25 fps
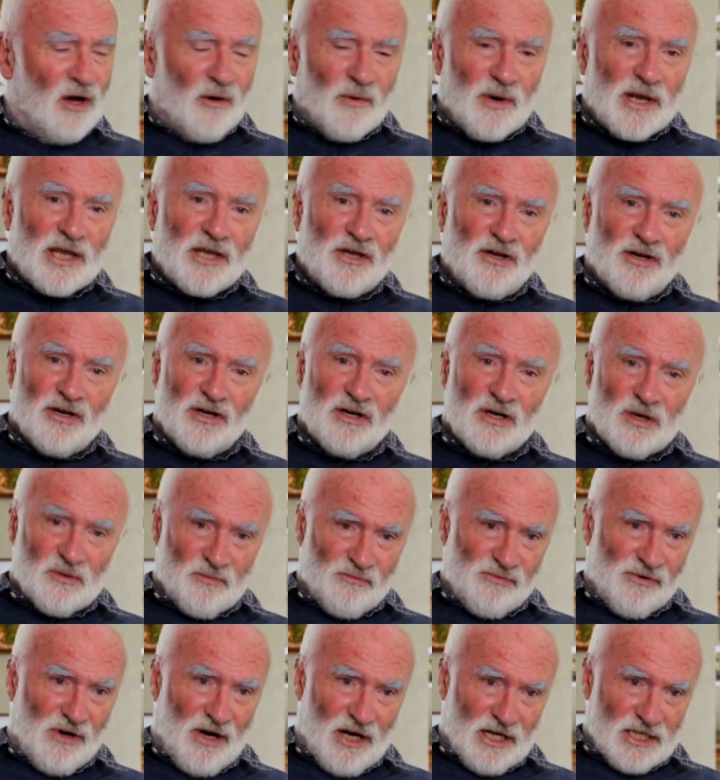When Kurt
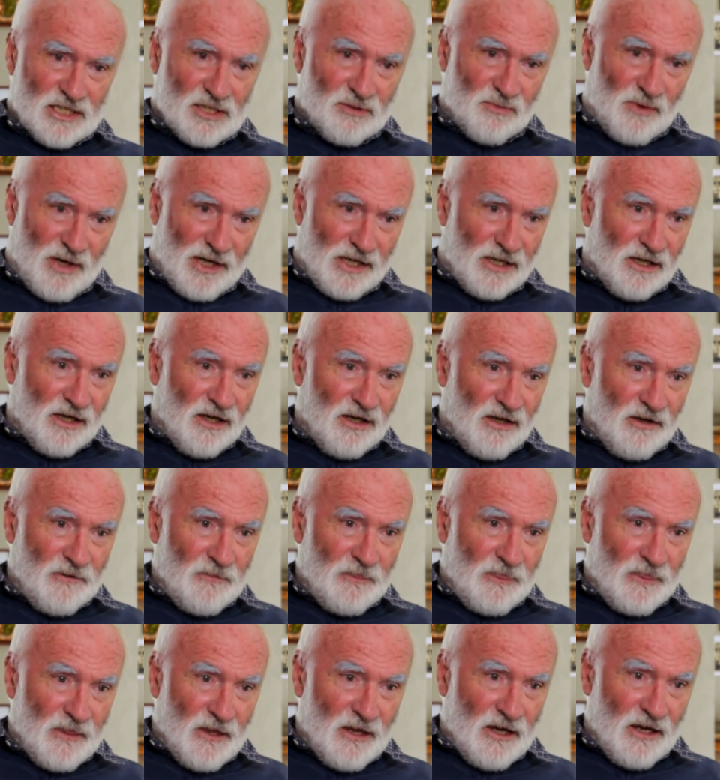Bryant's went,
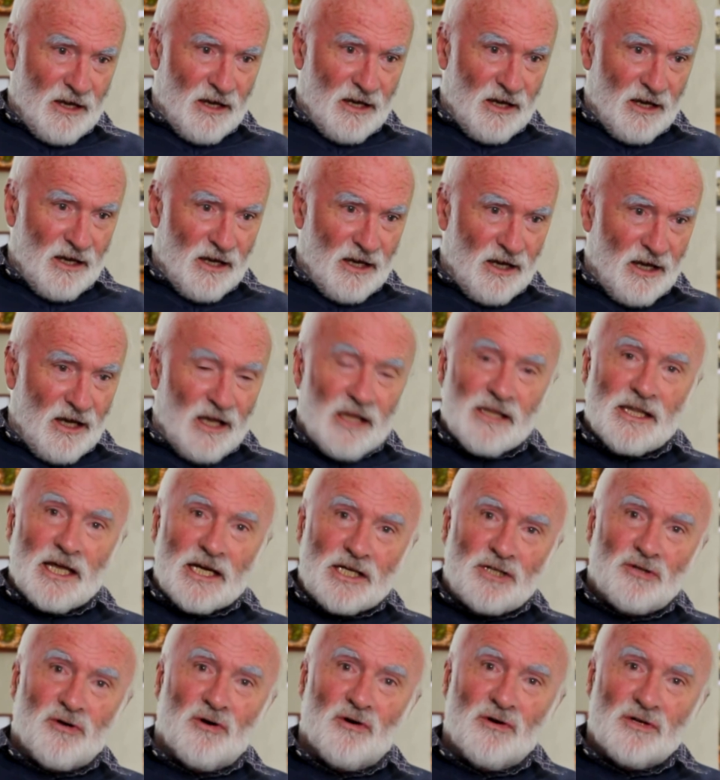
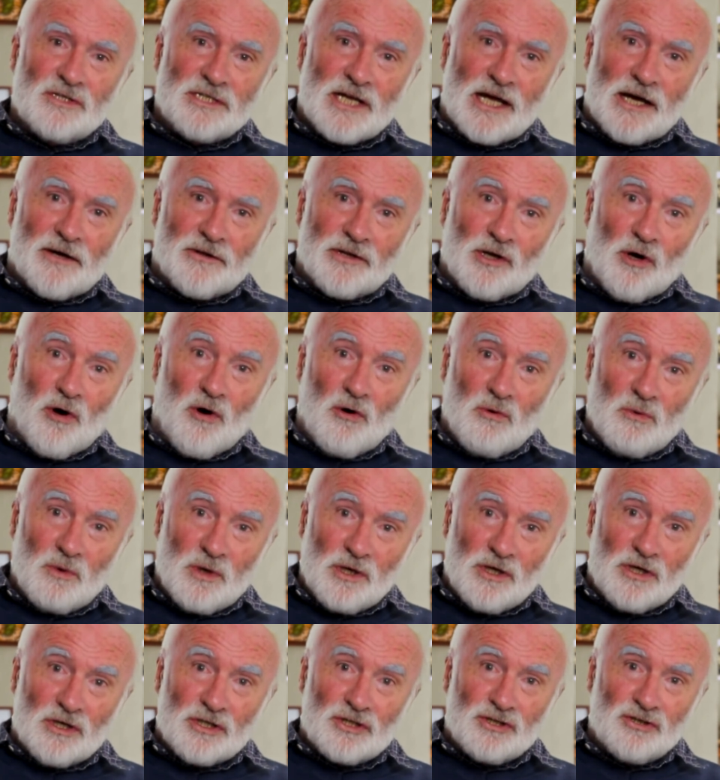they tore down the old
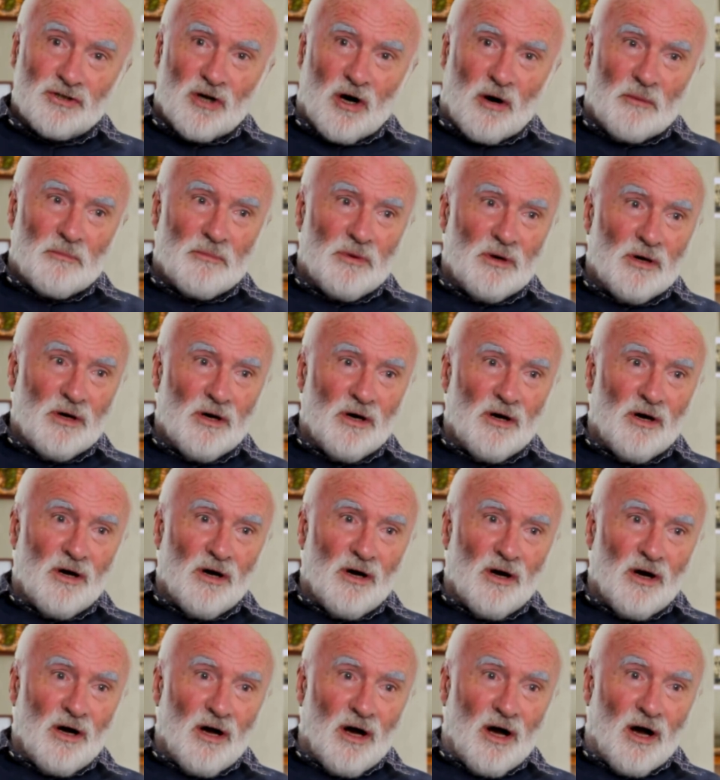workshop
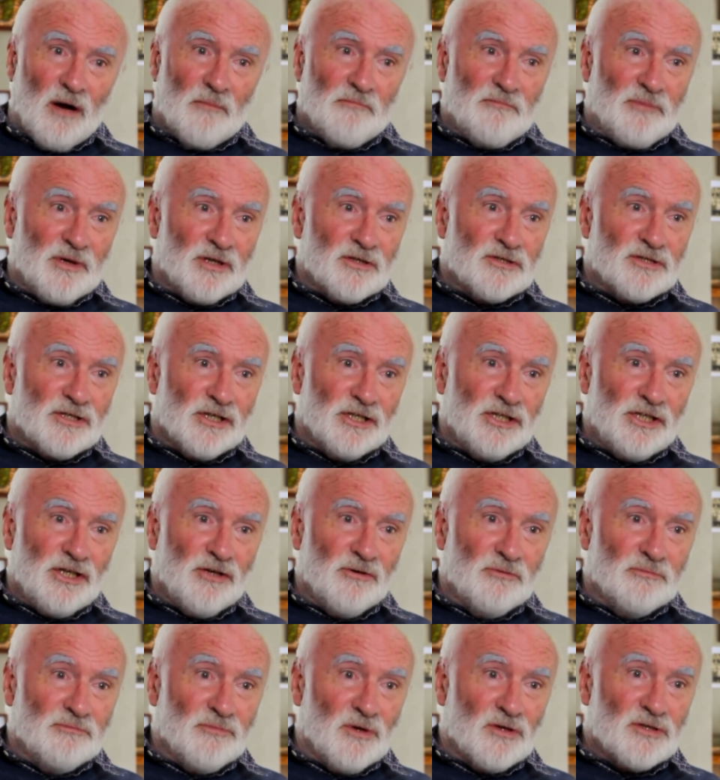and built a
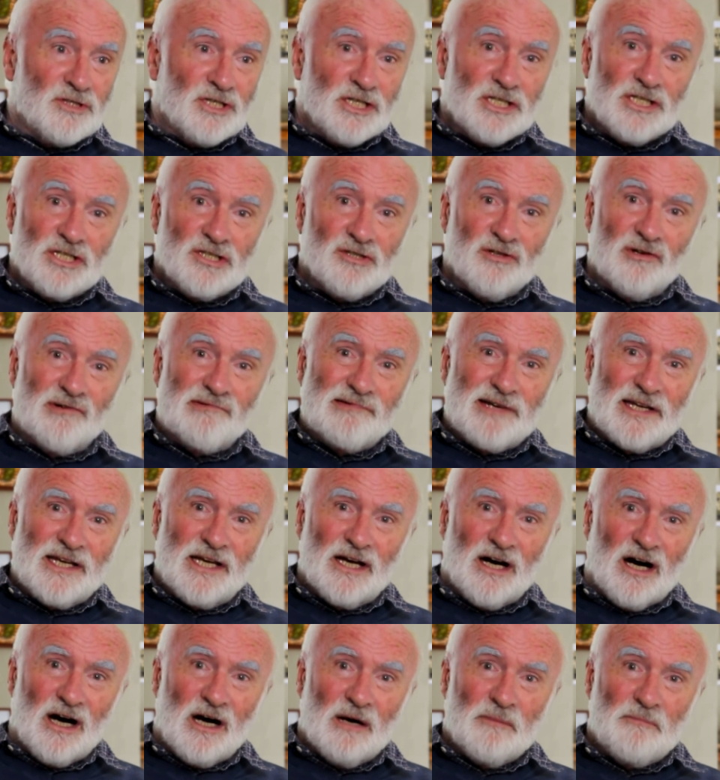new multi-storey
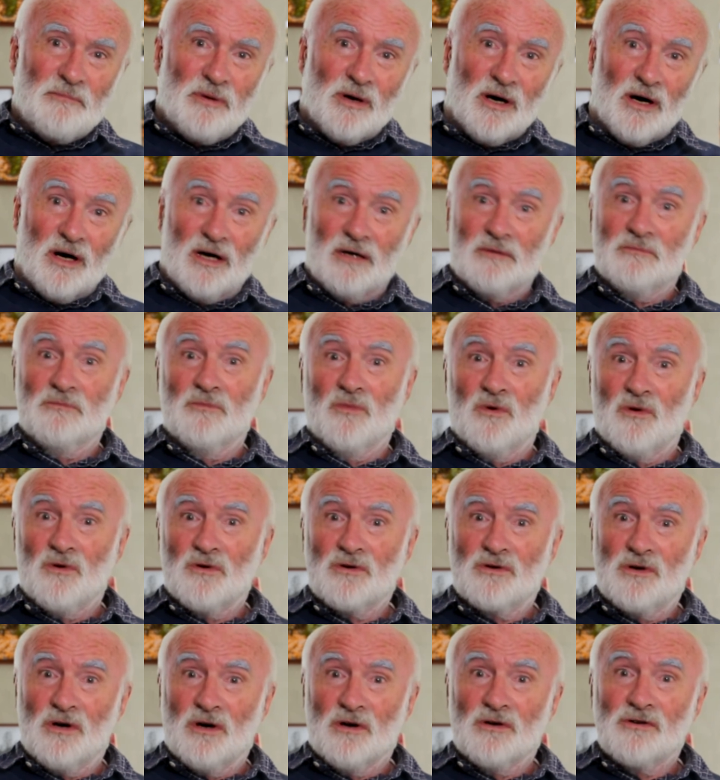car park,
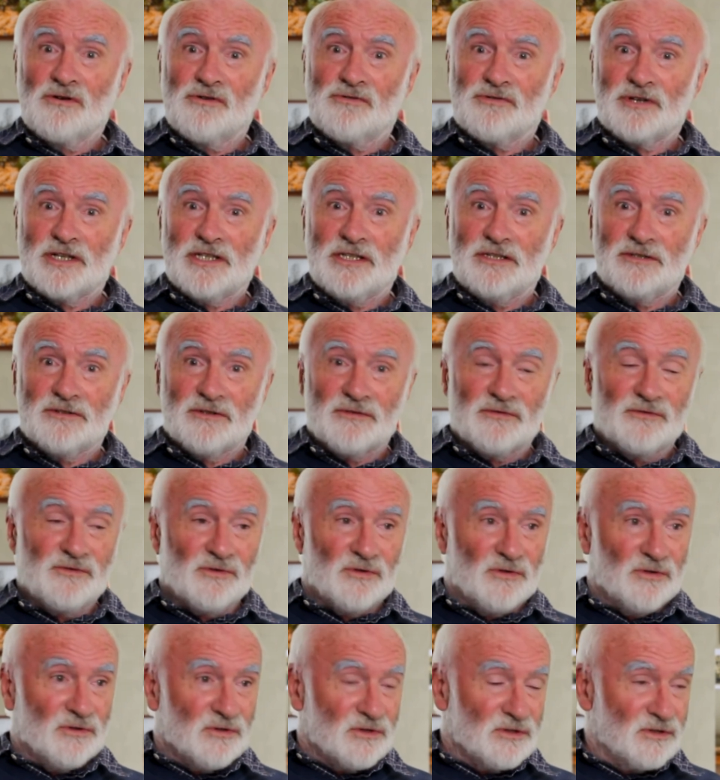more concrete, of
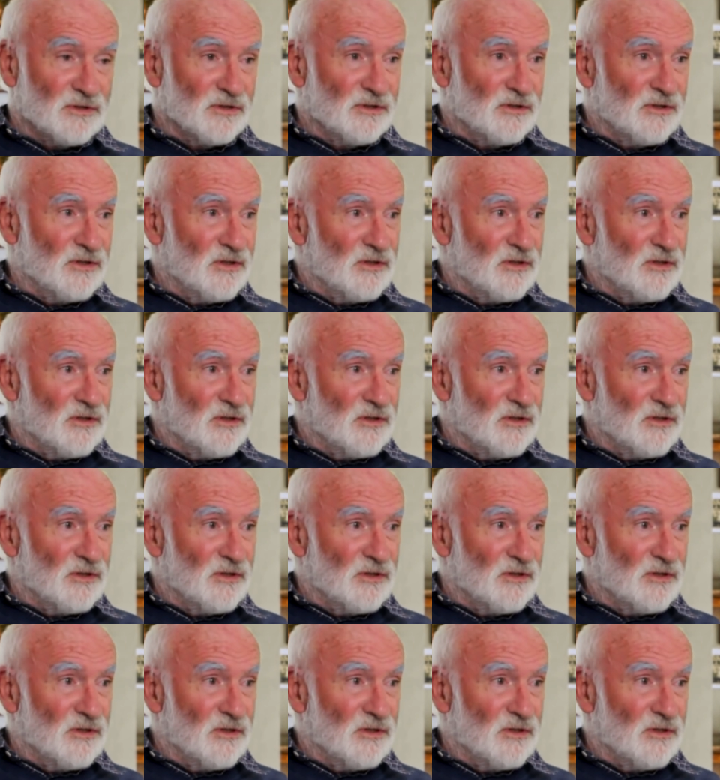course.